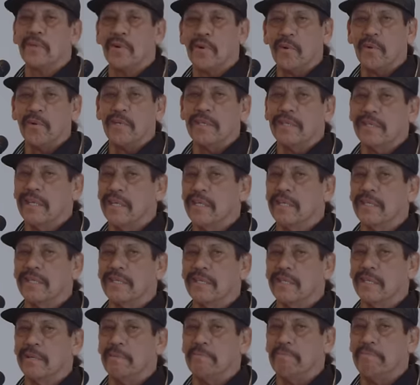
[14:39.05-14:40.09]
The only thing that's
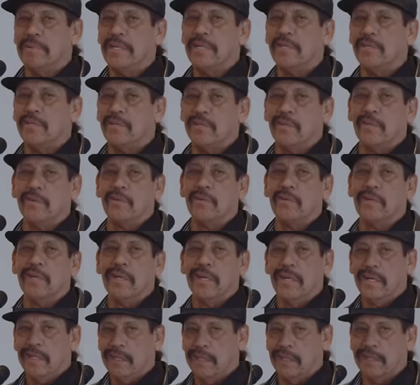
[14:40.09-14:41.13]
going to beat you
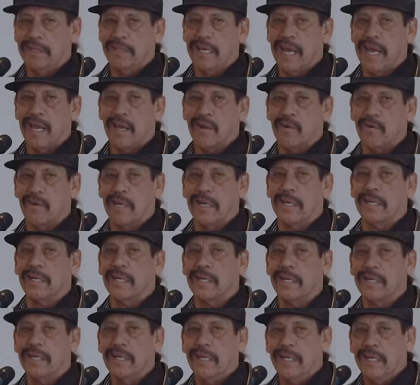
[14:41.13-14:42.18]
to San
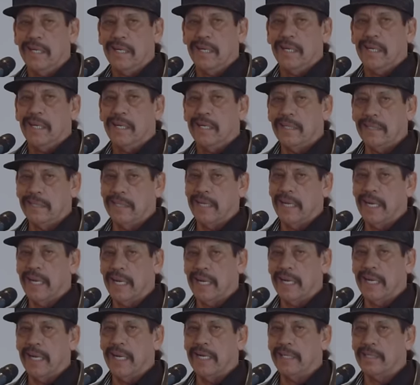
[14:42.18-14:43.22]
Quentin is the
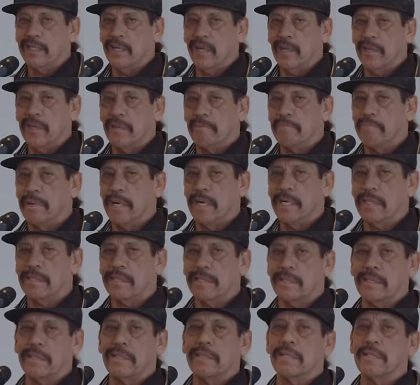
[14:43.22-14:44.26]
headlights on the
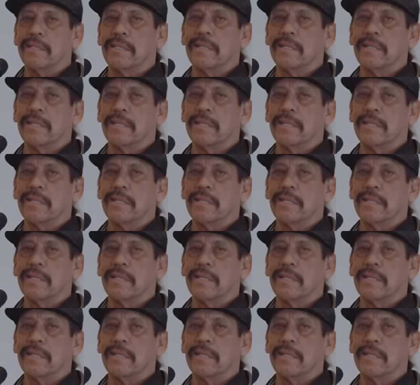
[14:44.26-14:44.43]
bus.